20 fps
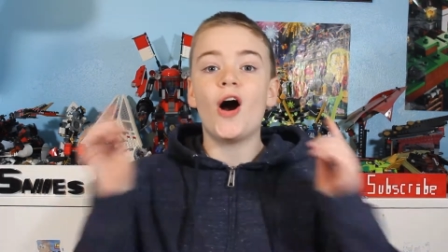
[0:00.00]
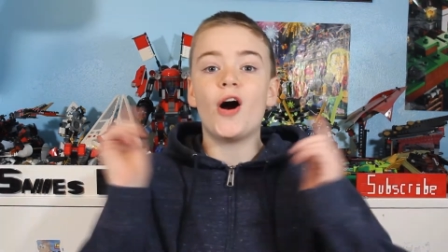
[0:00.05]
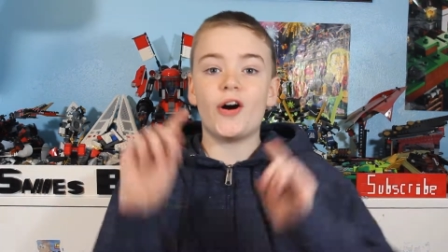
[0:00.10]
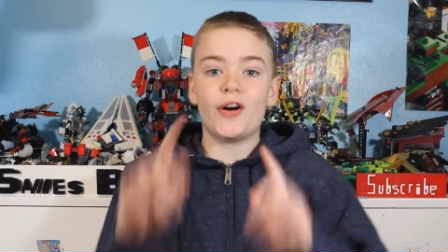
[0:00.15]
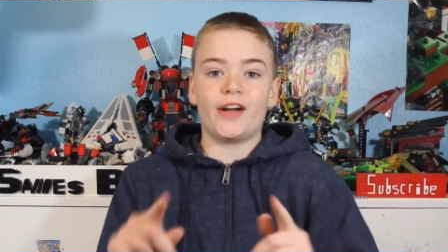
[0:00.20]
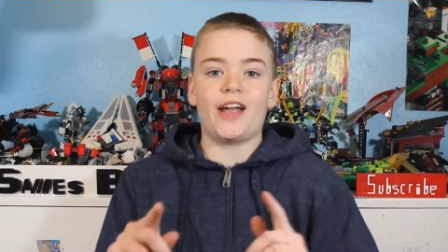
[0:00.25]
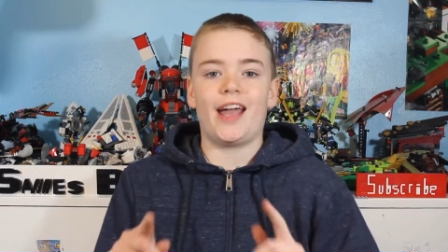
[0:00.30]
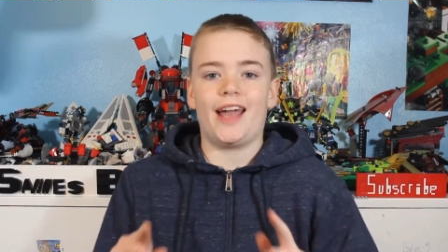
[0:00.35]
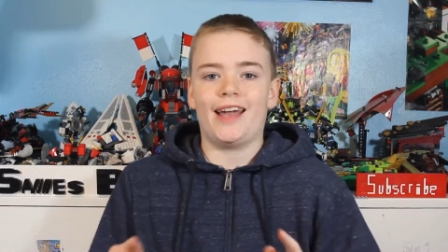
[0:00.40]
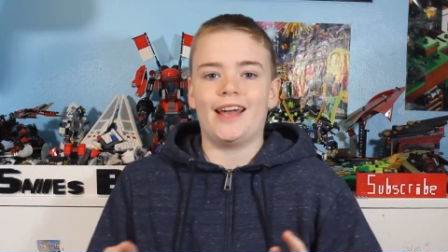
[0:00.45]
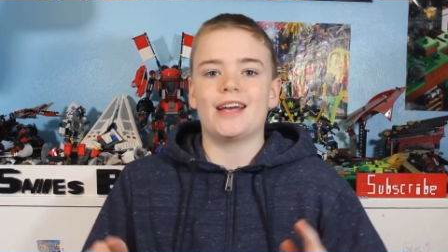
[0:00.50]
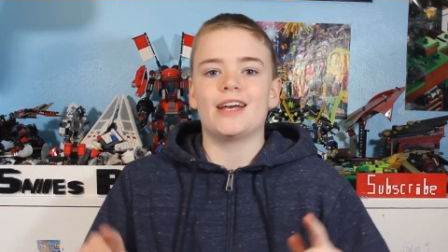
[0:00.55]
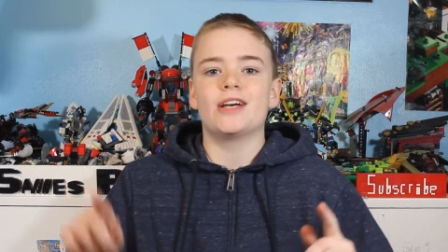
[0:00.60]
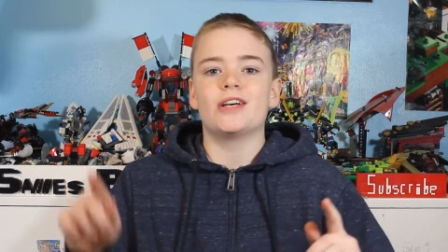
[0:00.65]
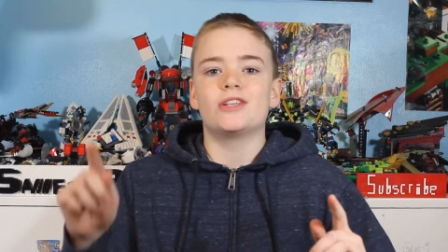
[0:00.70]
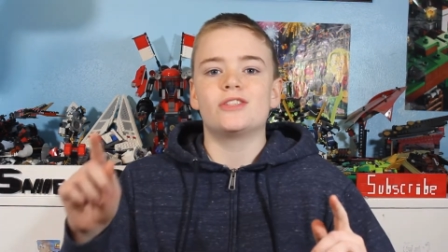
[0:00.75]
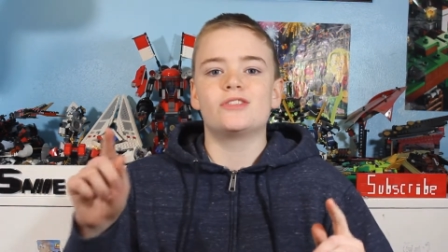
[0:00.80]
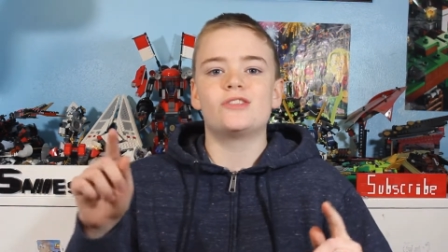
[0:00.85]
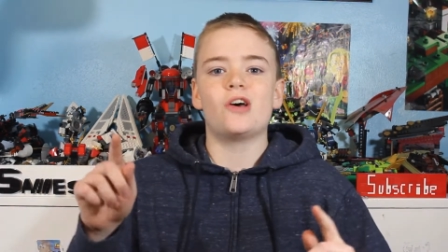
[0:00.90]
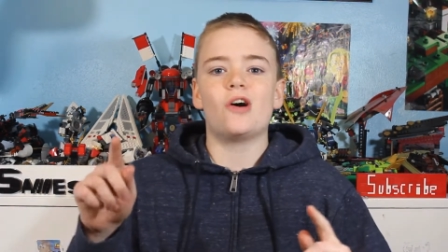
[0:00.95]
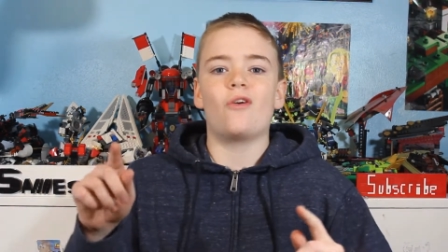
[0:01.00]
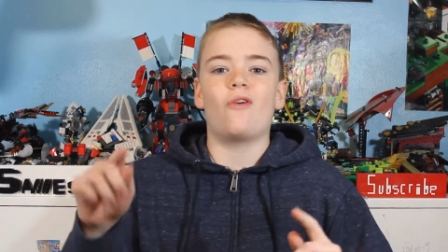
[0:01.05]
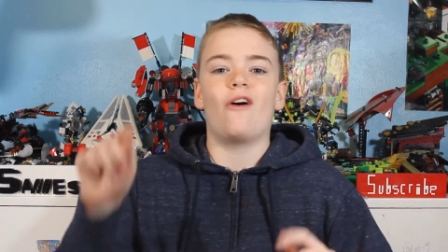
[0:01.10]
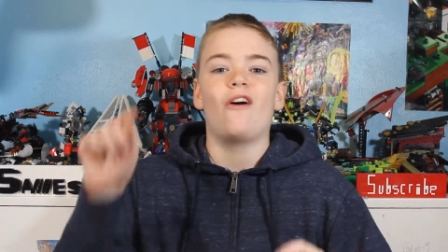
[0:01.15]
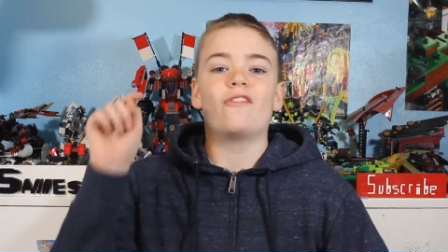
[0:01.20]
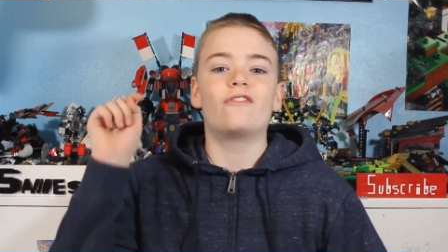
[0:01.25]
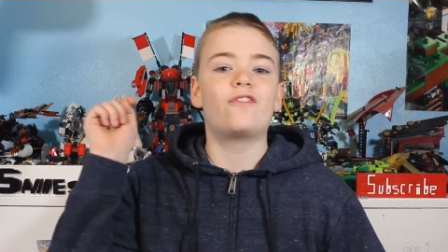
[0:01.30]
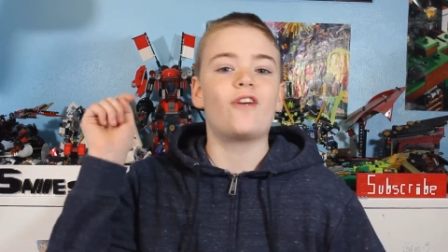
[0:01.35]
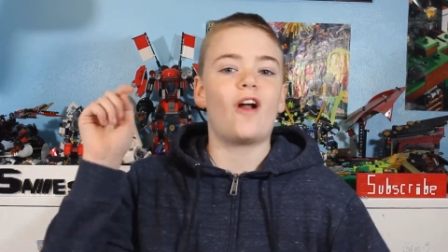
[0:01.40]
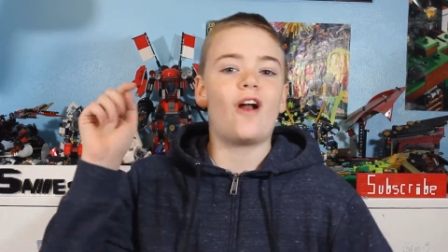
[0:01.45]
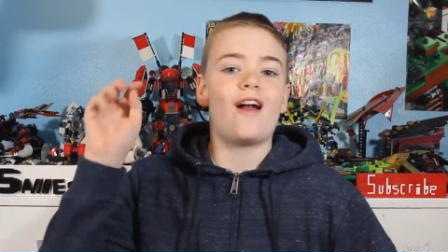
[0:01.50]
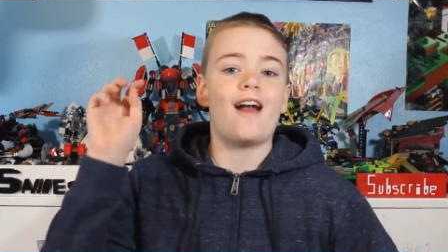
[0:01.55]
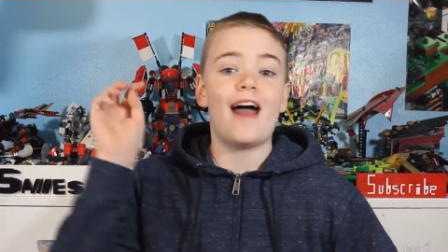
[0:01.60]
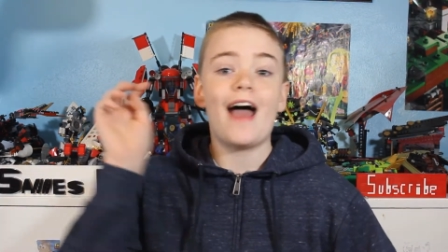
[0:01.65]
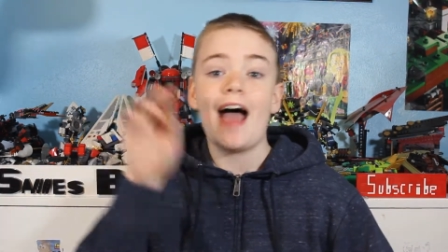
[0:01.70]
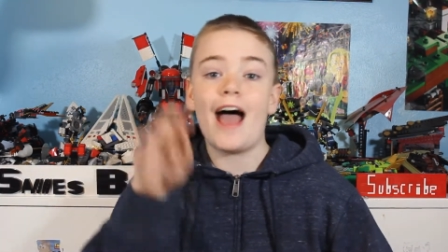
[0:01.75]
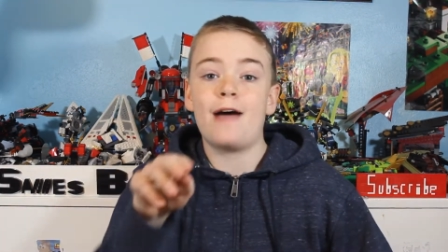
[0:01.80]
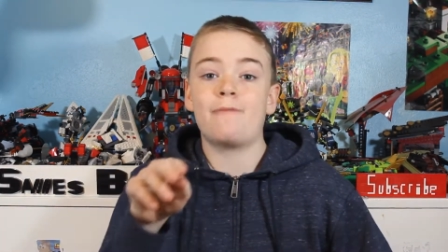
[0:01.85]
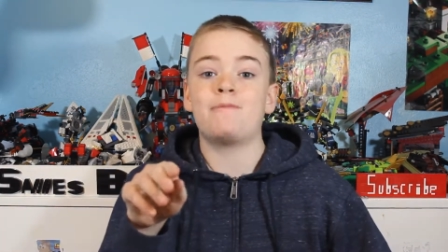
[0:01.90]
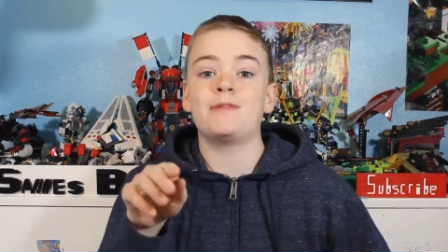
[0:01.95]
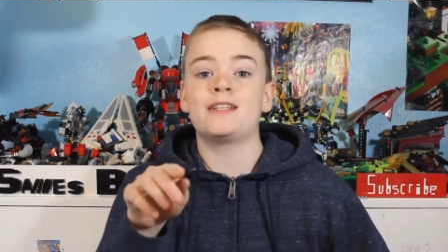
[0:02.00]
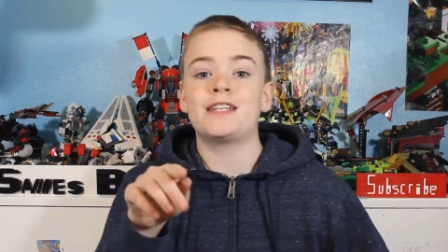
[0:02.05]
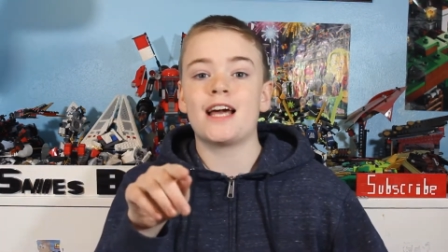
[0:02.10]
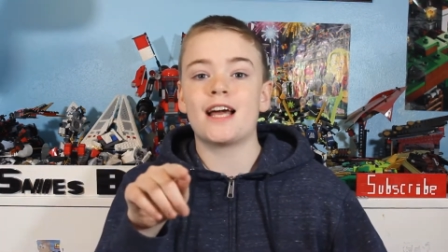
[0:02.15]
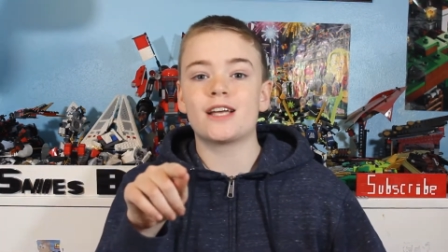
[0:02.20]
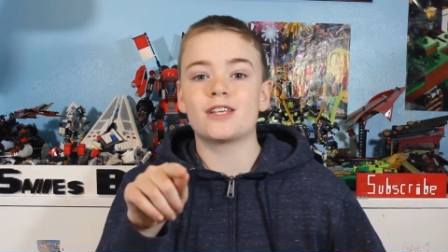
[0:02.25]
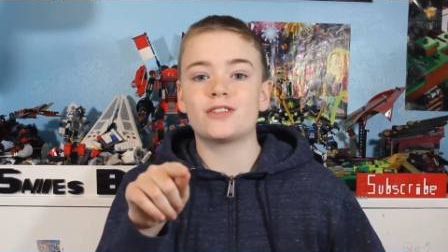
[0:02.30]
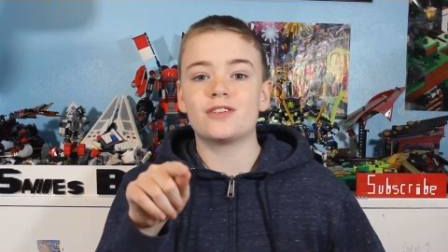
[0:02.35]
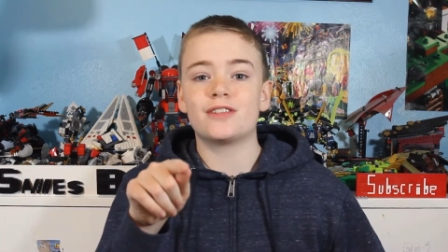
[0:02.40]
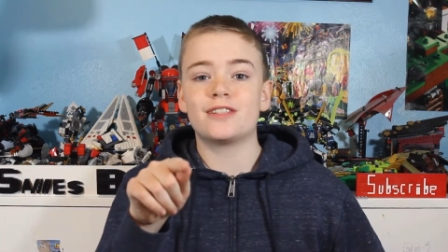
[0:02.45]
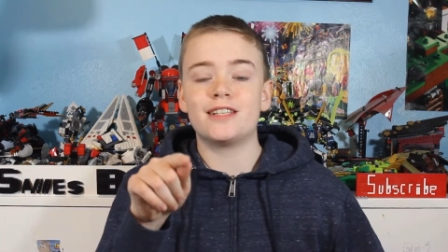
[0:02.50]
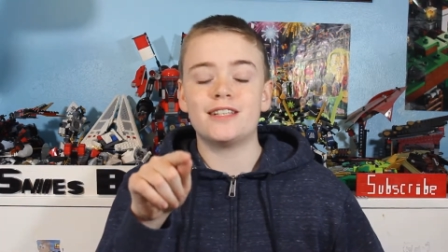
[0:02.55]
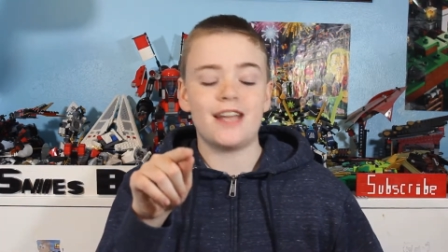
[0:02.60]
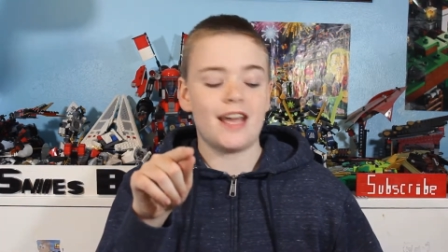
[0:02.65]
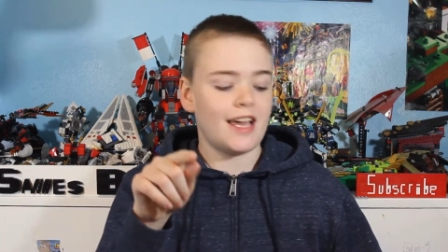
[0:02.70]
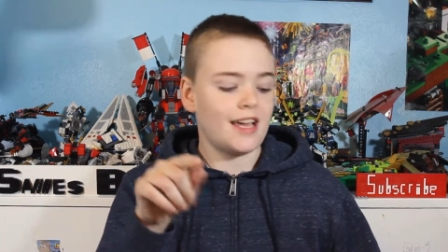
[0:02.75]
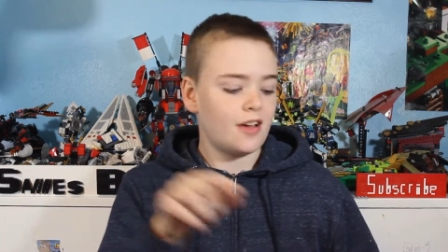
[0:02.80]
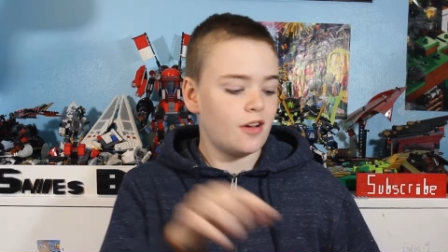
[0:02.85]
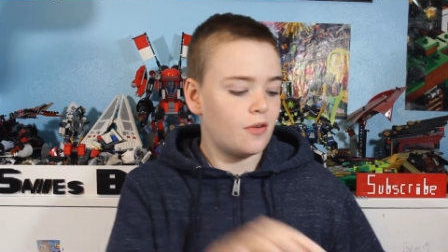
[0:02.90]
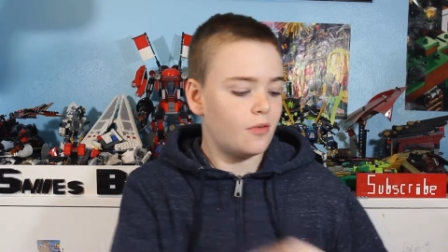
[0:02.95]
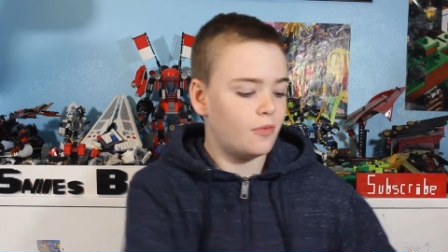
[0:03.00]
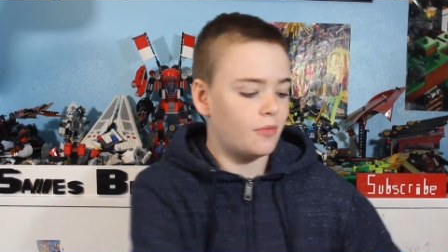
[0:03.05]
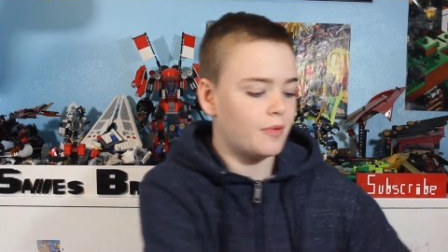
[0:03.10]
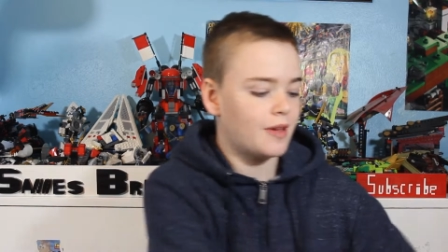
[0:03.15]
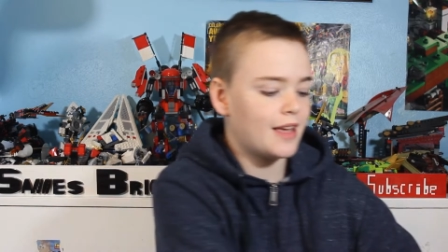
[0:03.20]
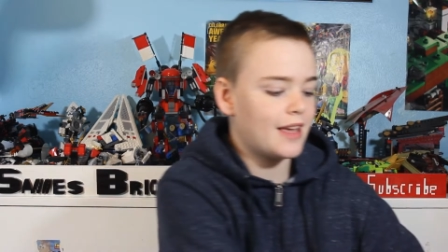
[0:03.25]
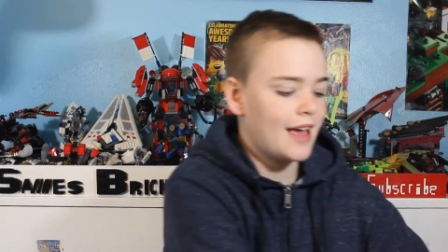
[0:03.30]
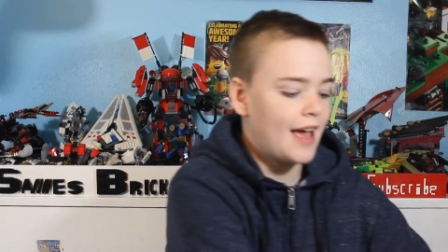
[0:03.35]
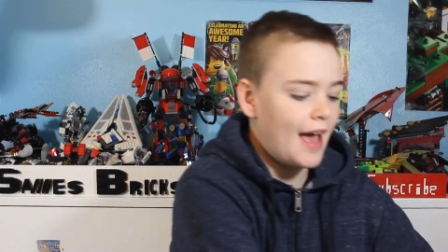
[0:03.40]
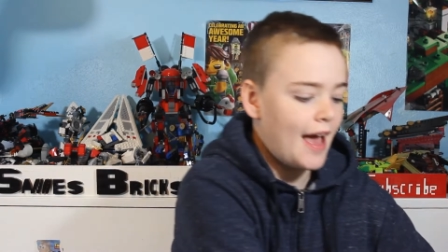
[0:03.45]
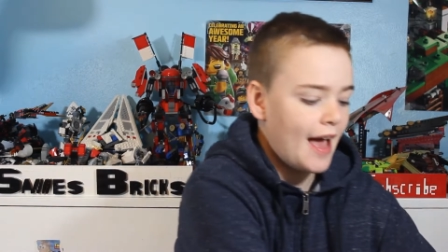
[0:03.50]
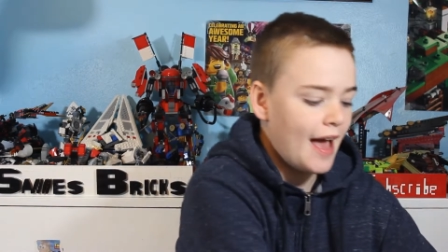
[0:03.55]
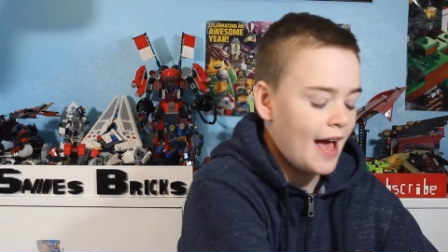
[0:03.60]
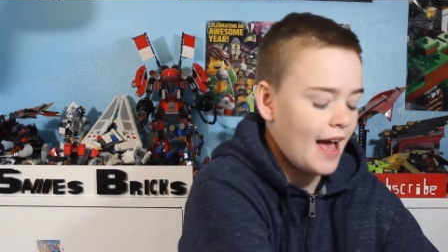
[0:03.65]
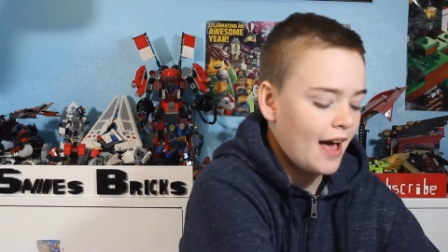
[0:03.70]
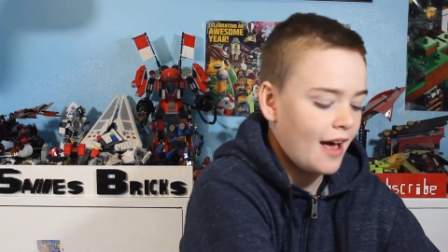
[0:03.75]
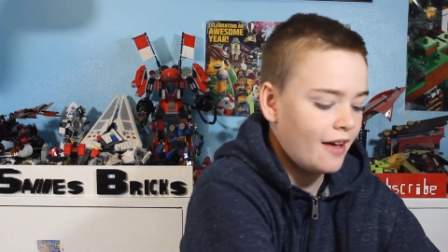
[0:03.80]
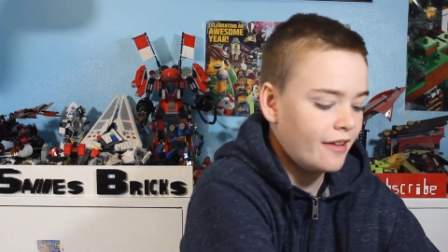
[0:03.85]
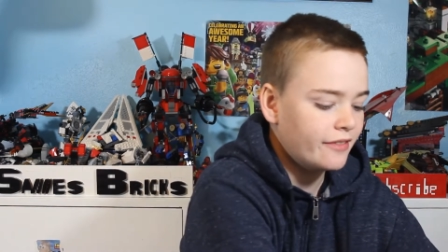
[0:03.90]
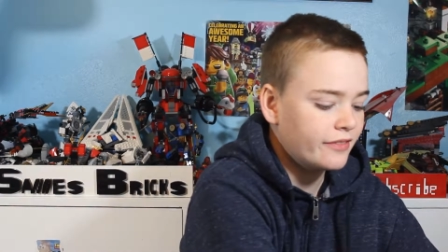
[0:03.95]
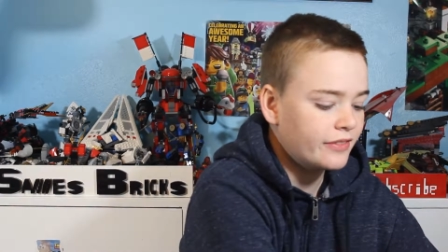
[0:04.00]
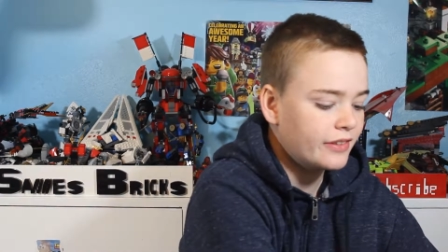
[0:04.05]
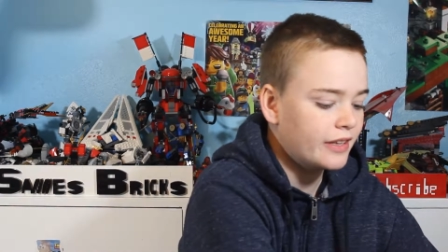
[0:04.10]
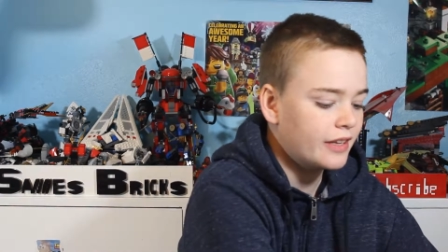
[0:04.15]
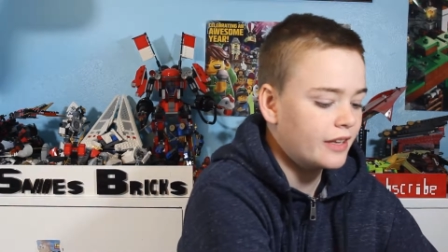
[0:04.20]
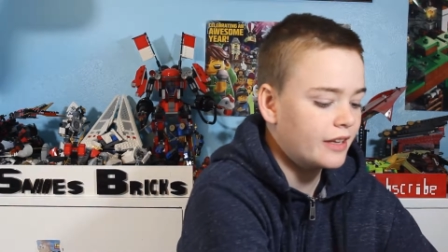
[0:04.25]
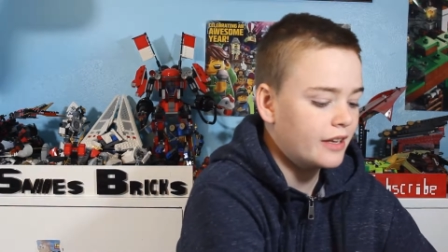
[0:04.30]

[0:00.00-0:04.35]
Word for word: Okay, so for our appetizer today, we have